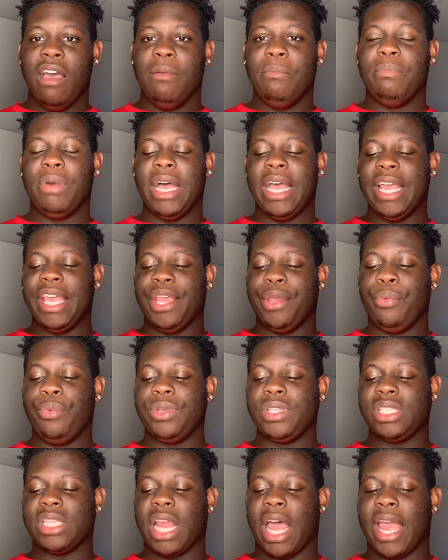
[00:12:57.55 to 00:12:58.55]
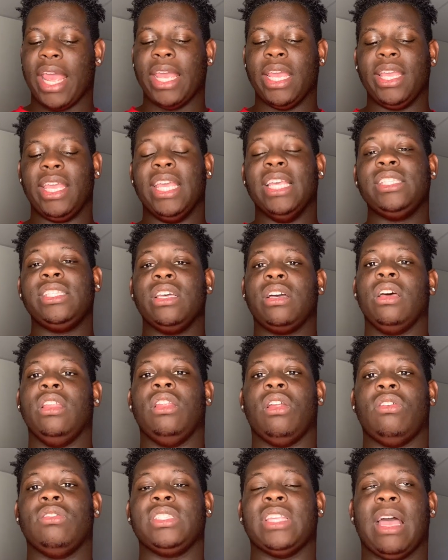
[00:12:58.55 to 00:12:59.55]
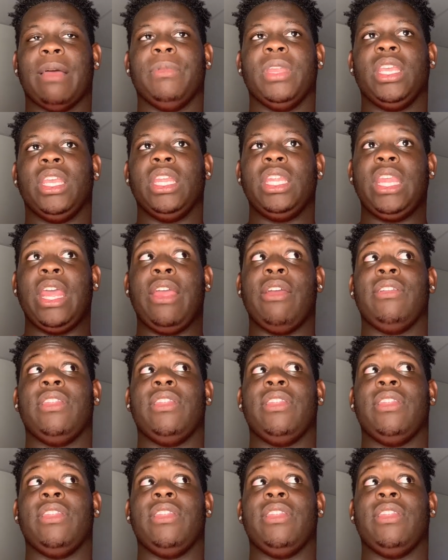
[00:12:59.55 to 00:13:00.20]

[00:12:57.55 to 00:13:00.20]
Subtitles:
But it was like, it took a long time to get there.